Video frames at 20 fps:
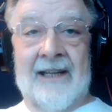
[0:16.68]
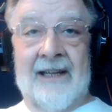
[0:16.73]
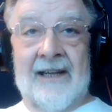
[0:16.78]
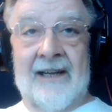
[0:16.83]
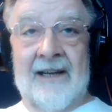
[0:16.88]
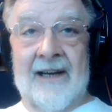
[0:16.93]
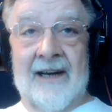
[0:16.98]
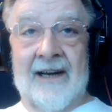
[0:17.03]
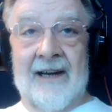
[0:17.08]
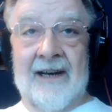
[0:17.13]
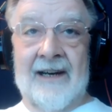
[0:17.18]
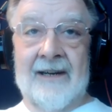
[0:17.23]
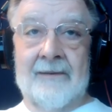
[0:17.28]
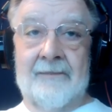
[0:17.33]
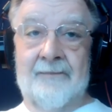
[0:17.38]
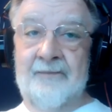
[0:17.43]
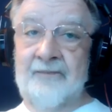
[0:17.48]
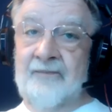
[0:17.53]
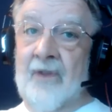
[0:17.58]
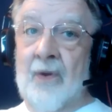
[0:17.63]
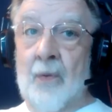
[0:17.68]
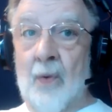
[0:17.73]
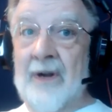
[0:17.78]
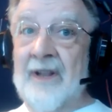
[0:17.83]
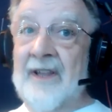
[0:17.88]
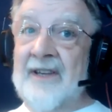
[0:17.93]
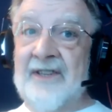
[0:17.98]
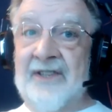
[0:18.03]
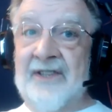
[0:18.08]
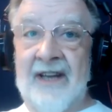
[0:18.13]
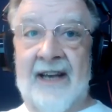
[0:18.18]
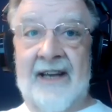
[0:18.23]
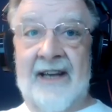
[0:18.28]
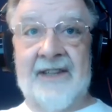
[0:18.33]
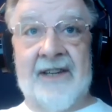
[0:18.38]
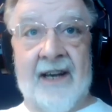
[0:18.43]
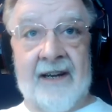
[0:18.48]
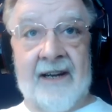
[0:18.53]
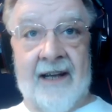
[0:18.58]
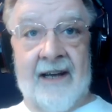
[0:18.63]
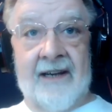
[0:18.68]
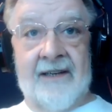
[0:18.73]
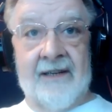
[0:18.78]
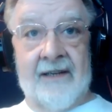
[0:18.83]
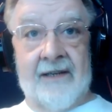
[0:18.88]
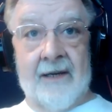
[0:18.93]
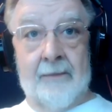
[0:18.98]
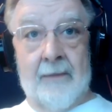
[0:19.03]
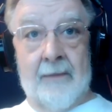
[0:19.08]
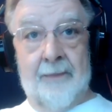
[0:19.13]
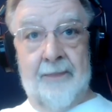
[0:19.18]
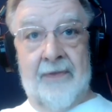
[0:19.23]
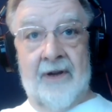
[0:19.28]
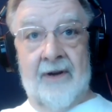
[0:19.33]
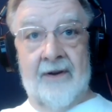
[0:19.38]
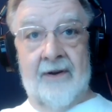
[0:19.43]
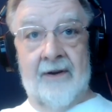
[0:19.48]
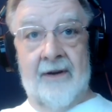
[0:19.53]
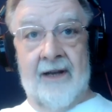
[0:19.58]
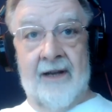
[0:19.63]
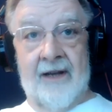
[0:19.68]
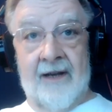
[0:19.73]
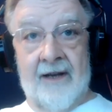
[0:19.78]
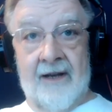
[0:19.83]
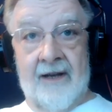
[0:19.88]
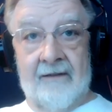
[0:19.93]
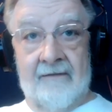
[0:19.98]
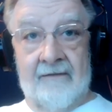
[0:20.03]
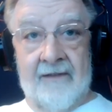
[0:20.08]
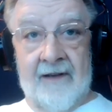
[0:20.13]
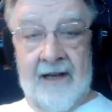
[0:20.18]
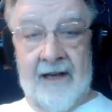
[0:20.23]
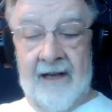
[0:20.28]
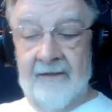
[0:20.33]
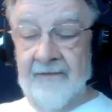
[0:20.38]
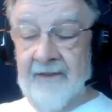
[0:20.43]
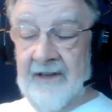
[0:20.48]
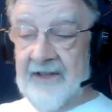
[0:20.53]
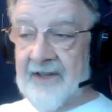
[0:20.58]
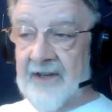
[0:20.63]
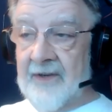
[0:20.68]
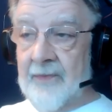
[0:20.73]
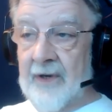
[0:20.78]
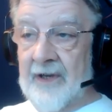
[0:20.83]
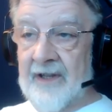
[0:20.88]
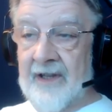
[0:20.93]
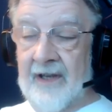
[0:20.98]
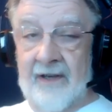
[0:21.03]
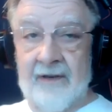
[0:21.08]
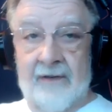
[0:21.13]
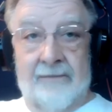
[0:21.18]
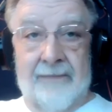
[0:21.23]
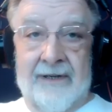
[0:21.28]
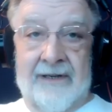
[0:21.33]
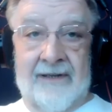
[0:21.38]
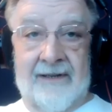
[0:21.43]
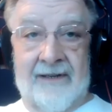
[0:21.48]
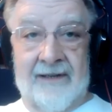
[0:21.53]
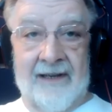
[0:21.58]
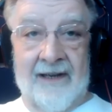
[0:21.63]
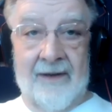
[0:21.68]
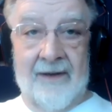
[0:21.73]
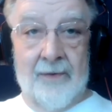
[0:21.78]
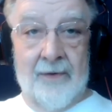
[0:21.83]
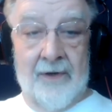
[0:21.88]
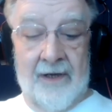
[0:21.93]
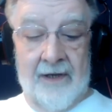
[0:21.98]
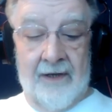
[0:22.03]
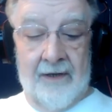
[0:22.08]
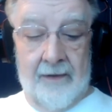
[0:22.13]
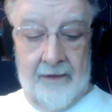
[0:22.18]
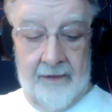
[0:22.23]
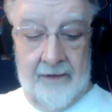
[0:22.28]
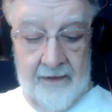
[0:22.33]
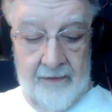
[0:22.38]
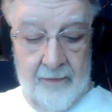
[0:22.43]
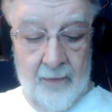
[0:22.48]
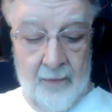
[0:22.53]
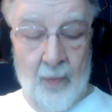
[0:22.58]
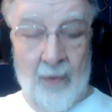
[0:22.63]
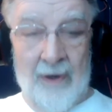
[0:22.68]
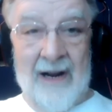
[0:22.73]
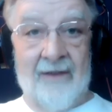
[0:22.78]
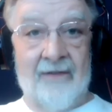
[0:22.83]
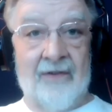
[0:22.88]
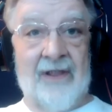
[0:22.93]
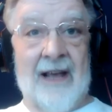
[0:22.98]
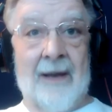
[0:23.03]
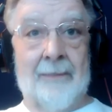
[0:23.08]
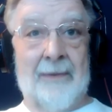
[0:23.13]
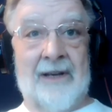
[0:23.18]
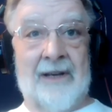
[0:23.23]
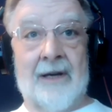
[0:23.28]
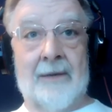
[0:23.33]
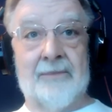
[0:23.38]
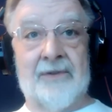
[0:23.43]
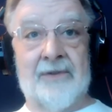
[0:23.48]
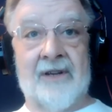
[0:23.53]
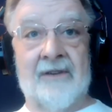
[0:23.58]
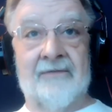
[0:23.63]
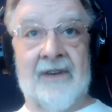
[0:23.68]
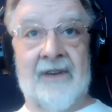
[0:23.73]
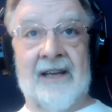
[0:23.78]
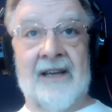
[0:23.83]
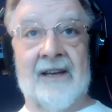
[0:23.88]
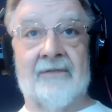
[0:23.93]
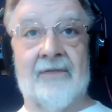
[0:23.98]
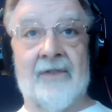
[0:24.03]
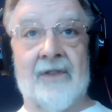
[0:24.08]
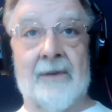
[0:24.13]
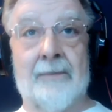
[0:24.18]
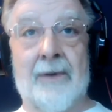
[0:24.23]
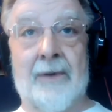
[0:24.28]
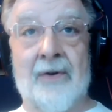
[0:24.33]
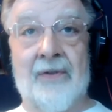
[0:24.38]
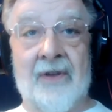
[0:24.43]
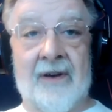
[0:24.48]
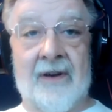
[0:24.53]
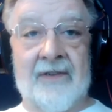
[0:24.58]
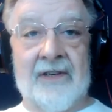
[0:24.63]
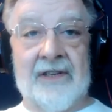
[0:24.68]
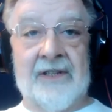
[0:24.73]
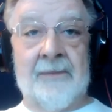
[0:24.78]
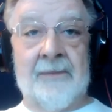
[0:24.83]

One of these days, I'd like to come up there and visit with you, but whenever that becomes convenient for the both of us.